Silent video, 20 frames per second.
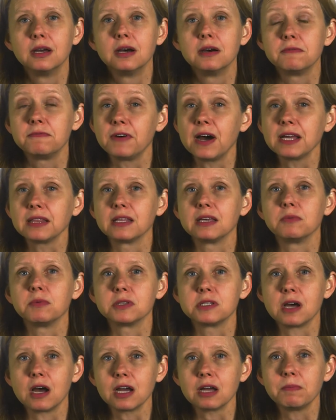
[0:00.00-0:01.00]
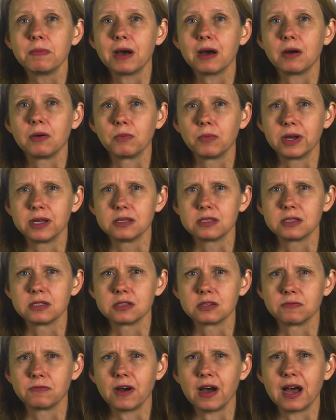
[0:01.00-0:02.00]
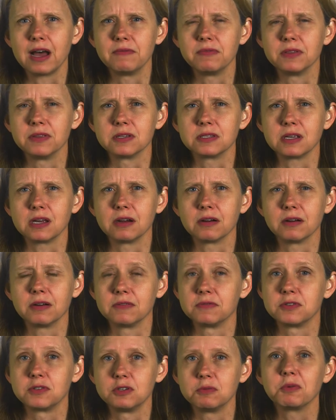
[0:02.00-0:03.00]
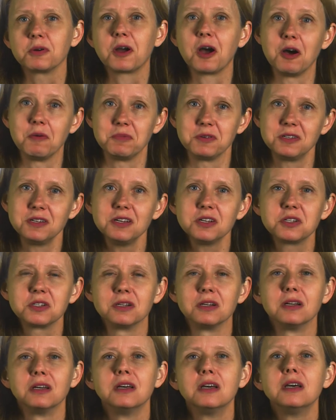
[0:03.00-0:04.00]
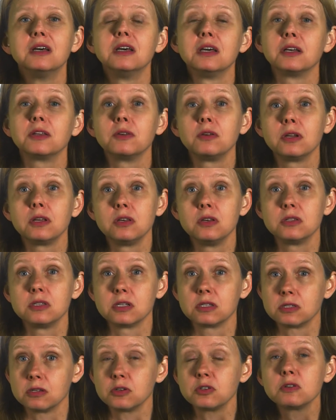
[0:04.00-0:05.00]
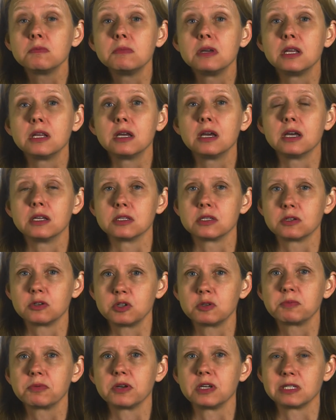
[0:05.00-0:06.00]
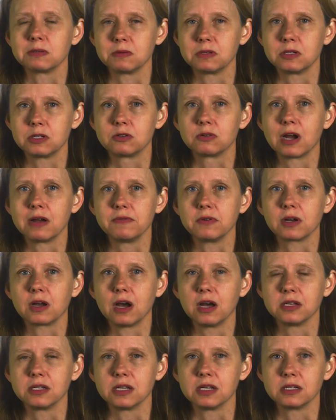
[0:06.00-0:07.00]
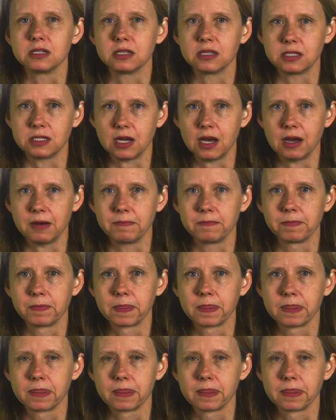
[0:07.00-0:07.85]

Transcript: Finally, we'll talk about ways to survive in this era of super competition, including using social media and search placement to drive your content to the top.